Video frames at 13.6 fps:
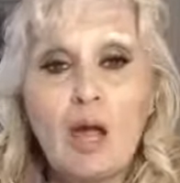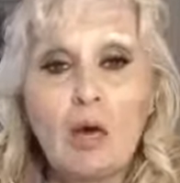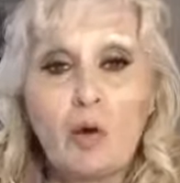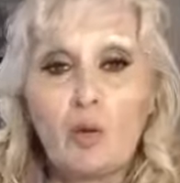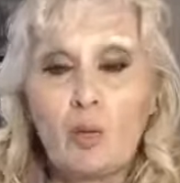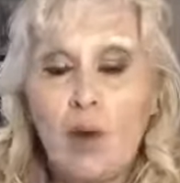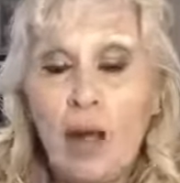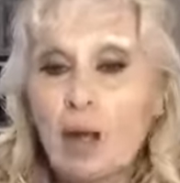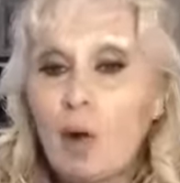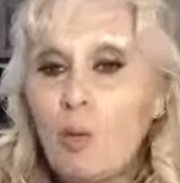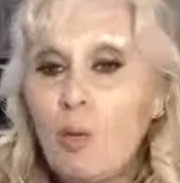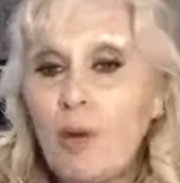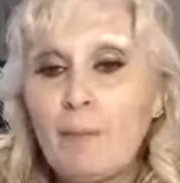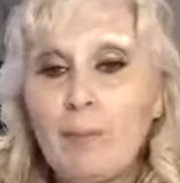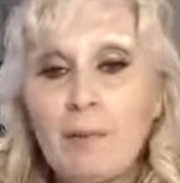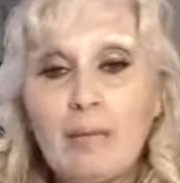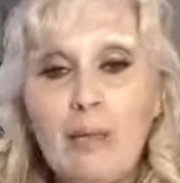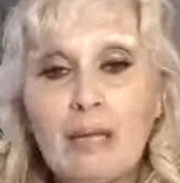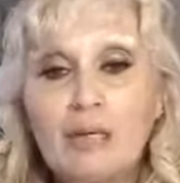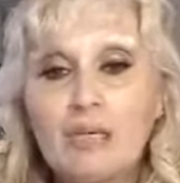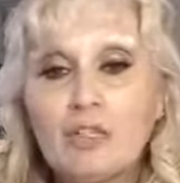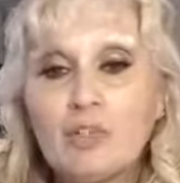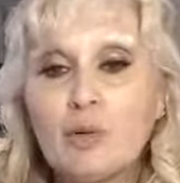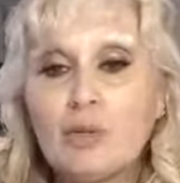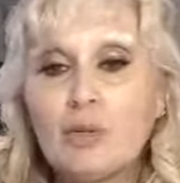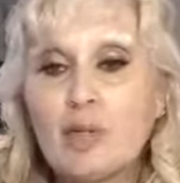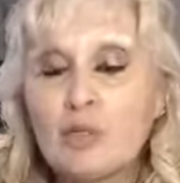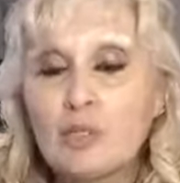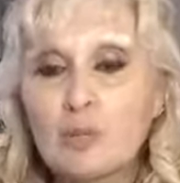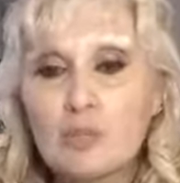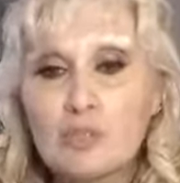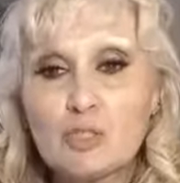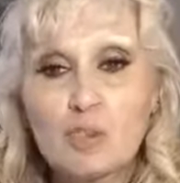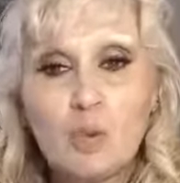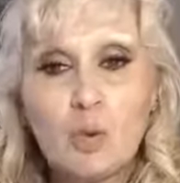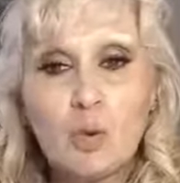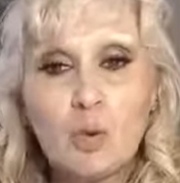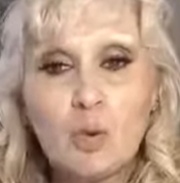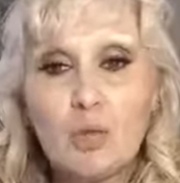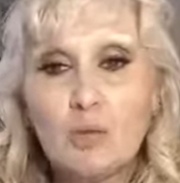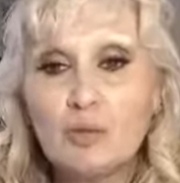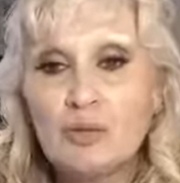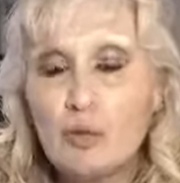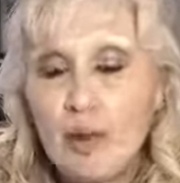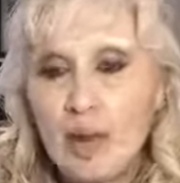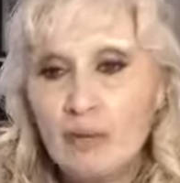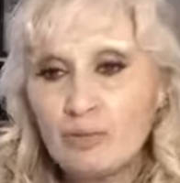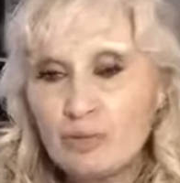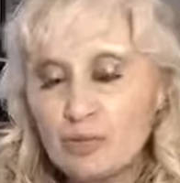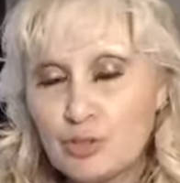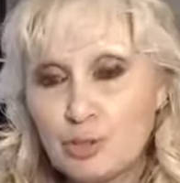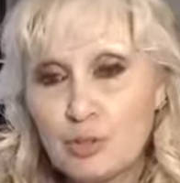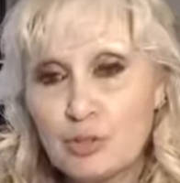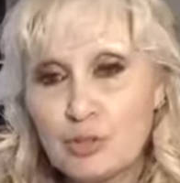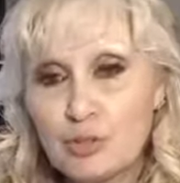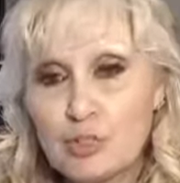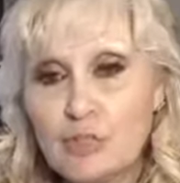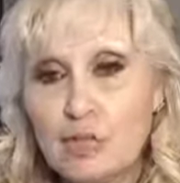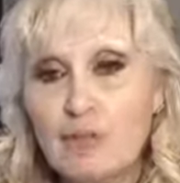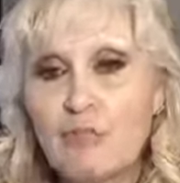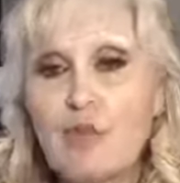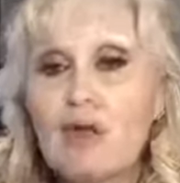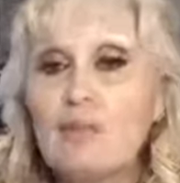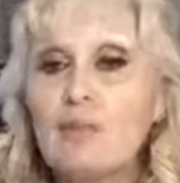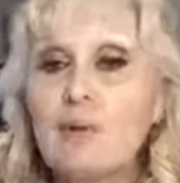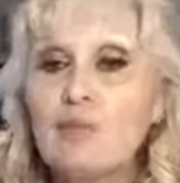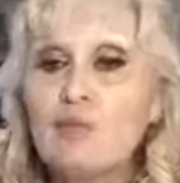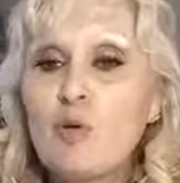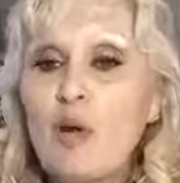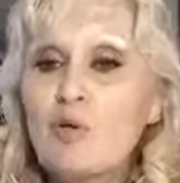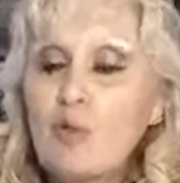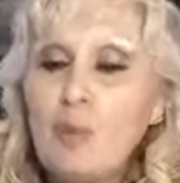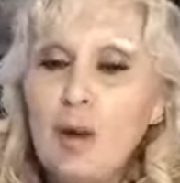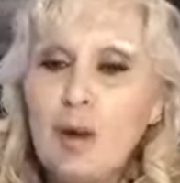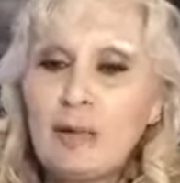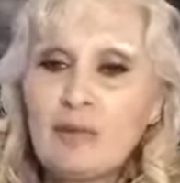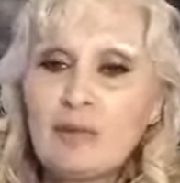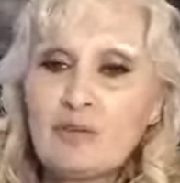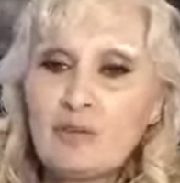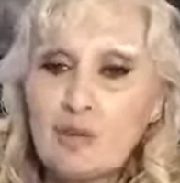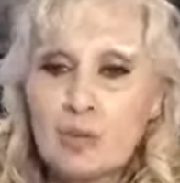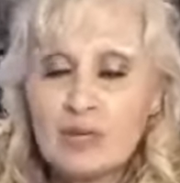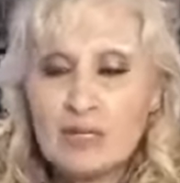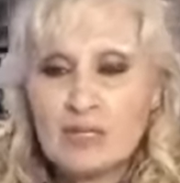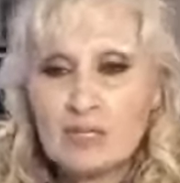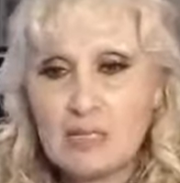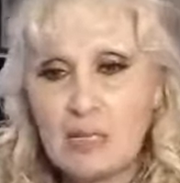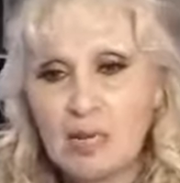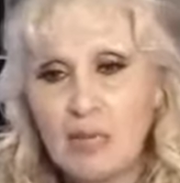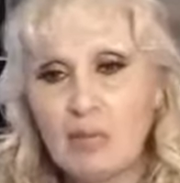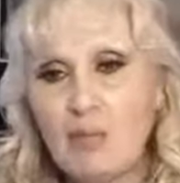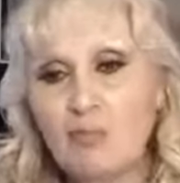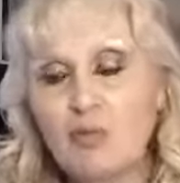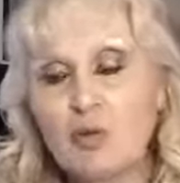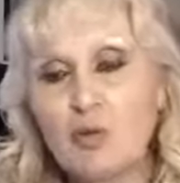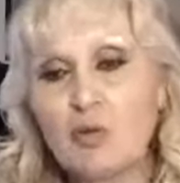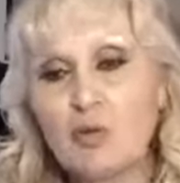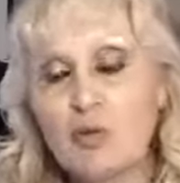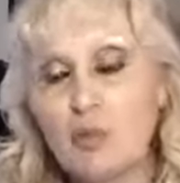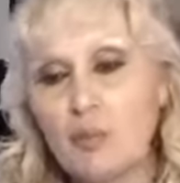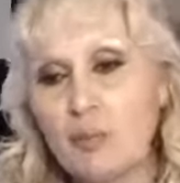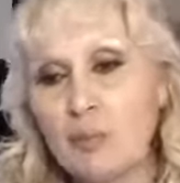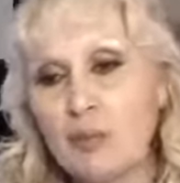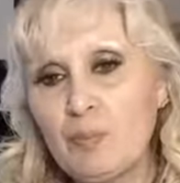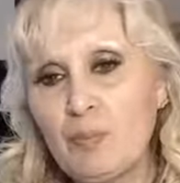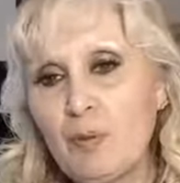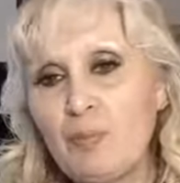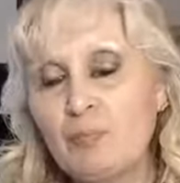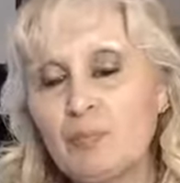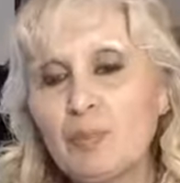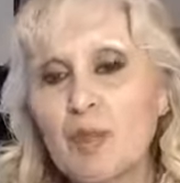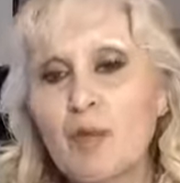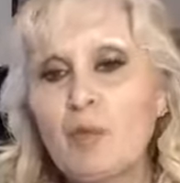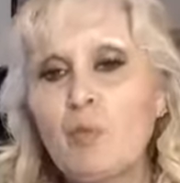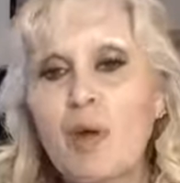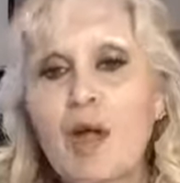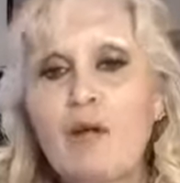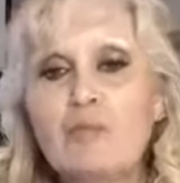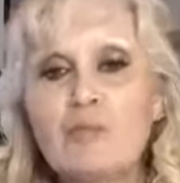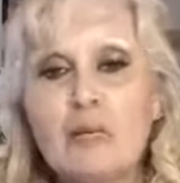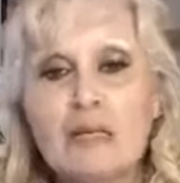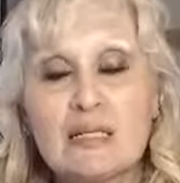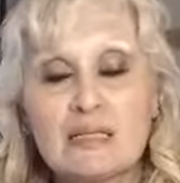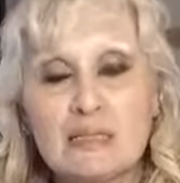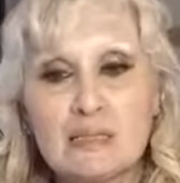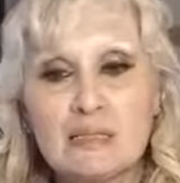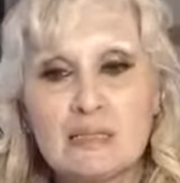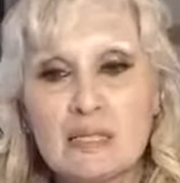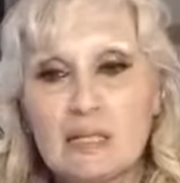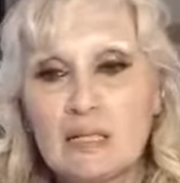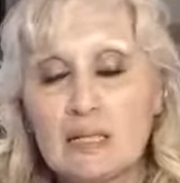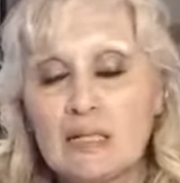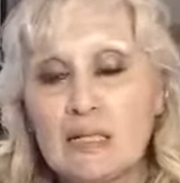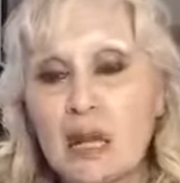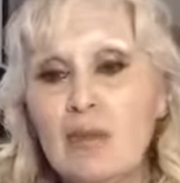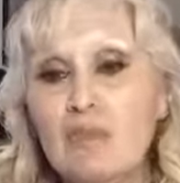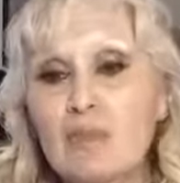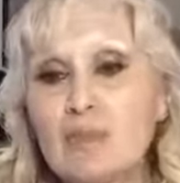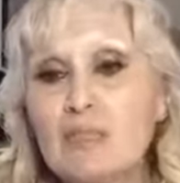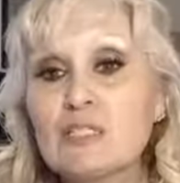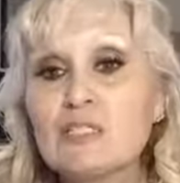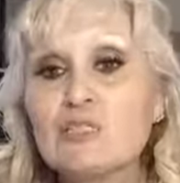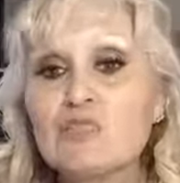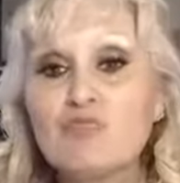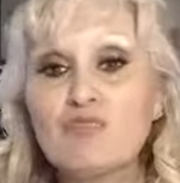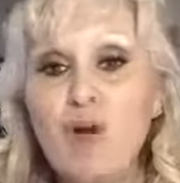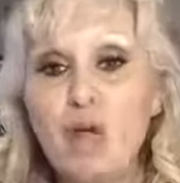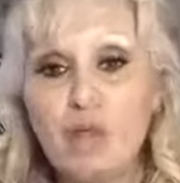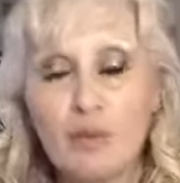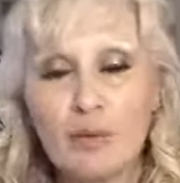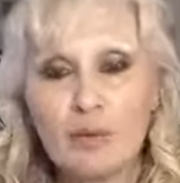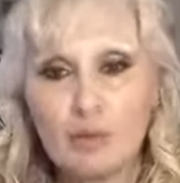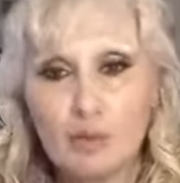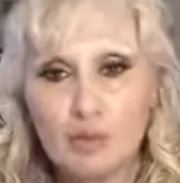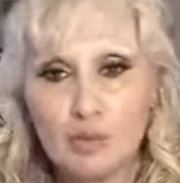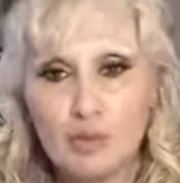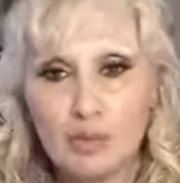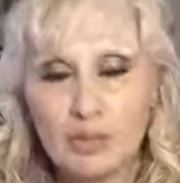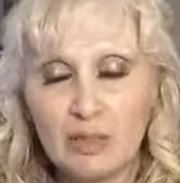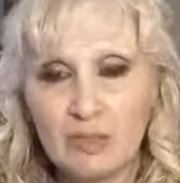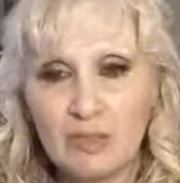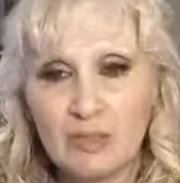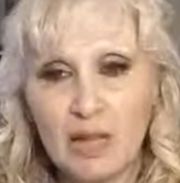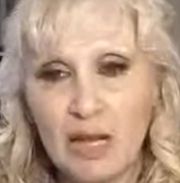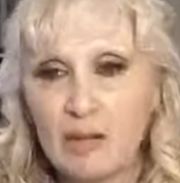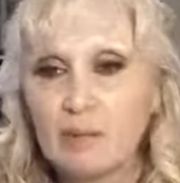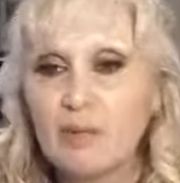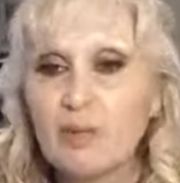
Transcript: crack a whip and make you do it like you're in school. You have to do it yourself. But if you have a buddy, if you're in a team, if you're in a group of people where everybody is succeeding and everybody is following through and doing it every day,